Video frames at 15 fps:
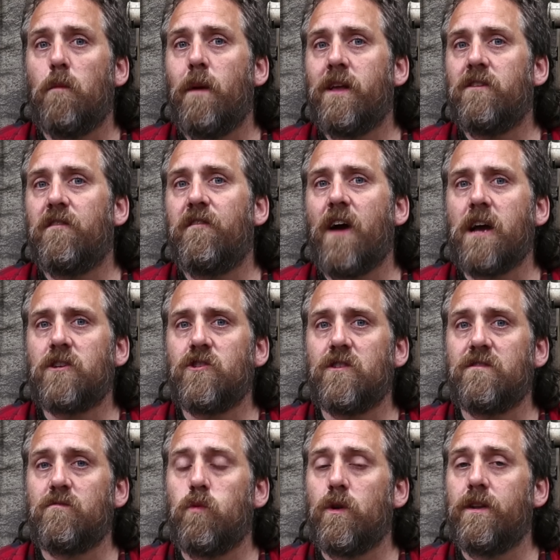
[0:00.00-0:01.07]

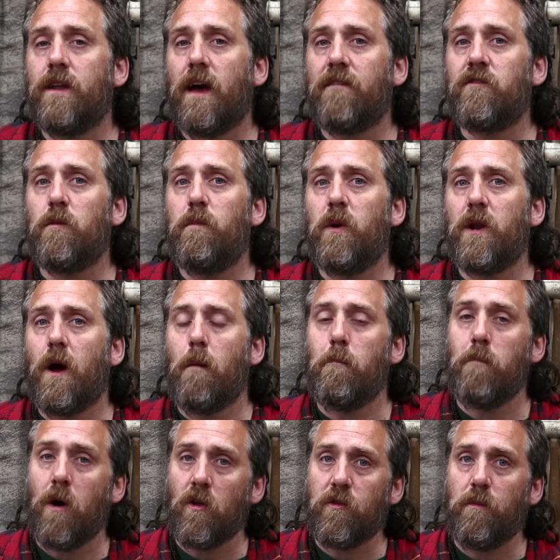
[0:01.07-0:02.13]
manufacturers wouldn't have to put out
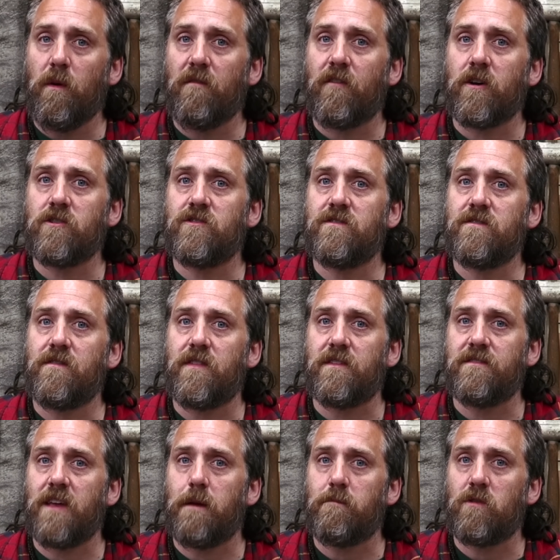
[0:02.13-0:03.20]
multiple versions of the
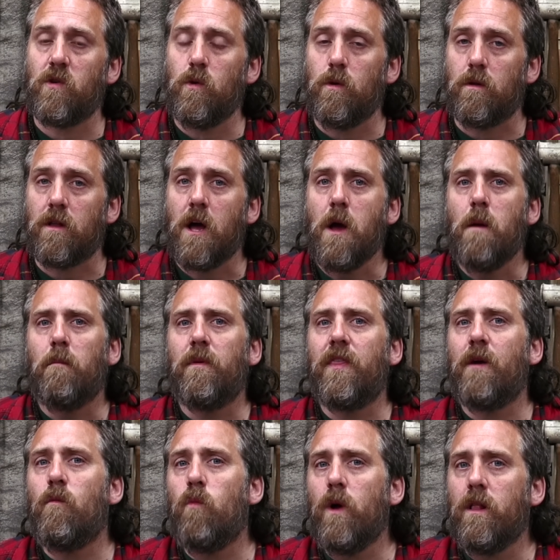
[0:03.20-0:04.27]
same tool, but
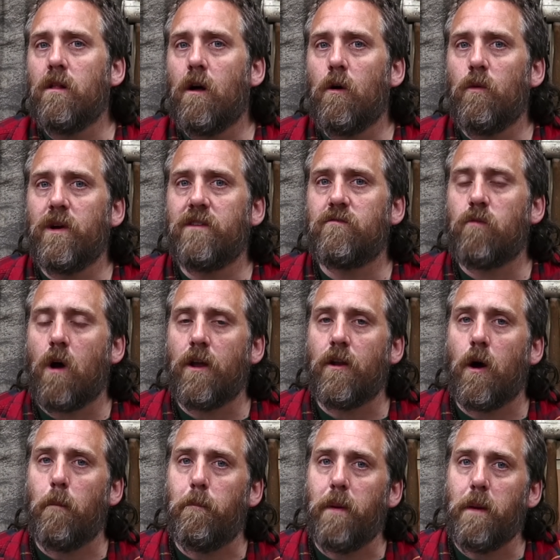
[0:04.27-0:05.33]
they will always run
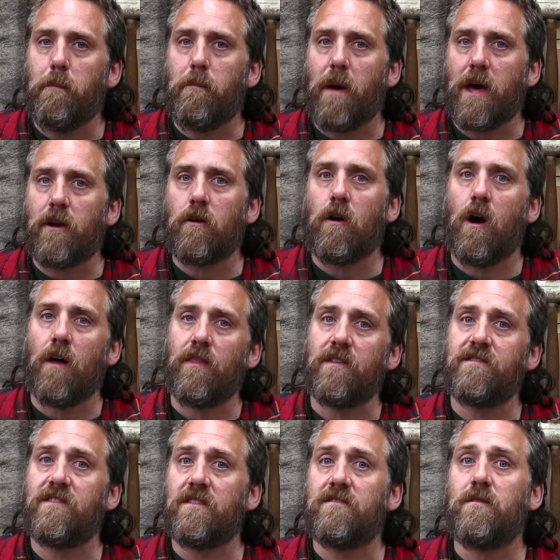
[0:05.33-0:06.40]
a bit better on the
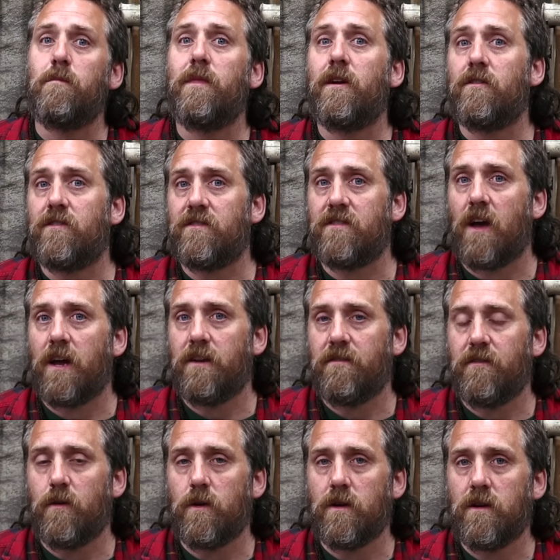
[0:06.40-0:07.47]
system they're designed
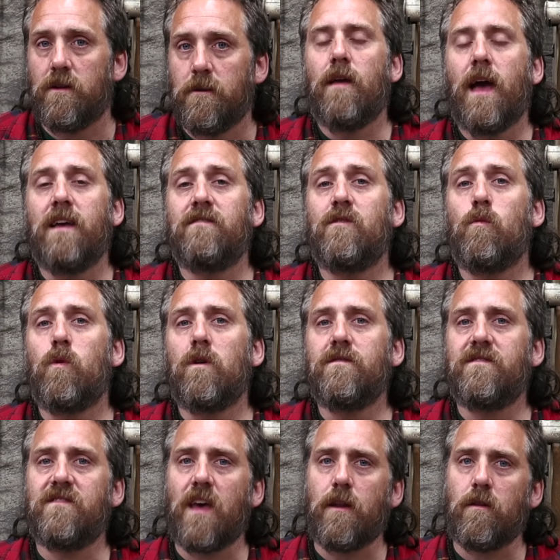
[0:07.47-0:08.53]
for. As the
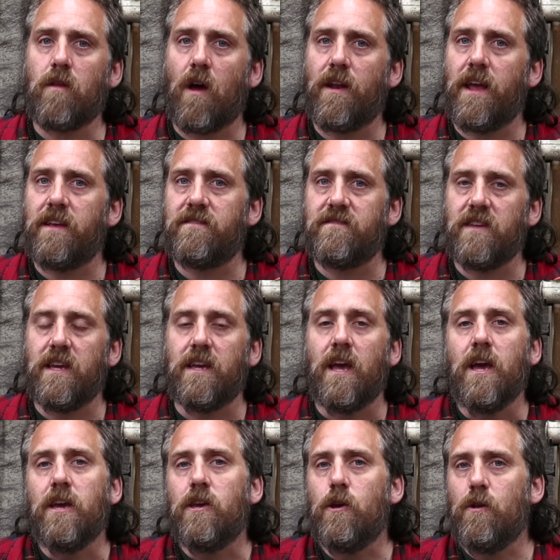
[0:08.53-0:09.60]
world settled on AC,
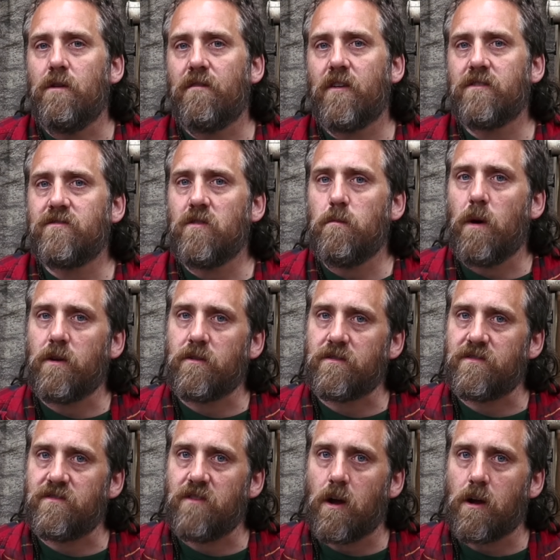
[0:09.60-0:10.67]
universal motors
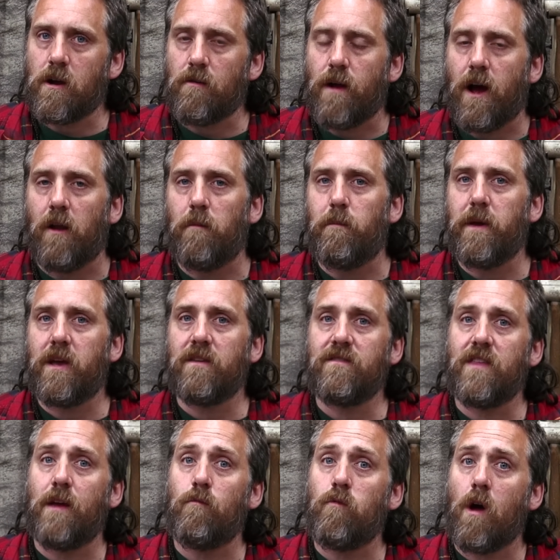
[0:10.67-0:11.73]
stuck around because
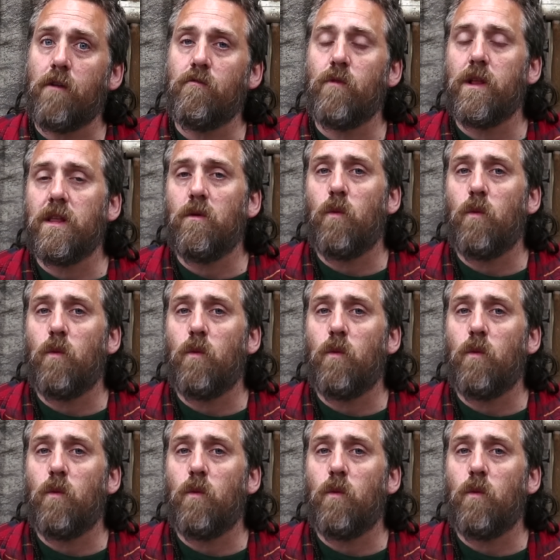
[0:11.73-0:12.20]
they run really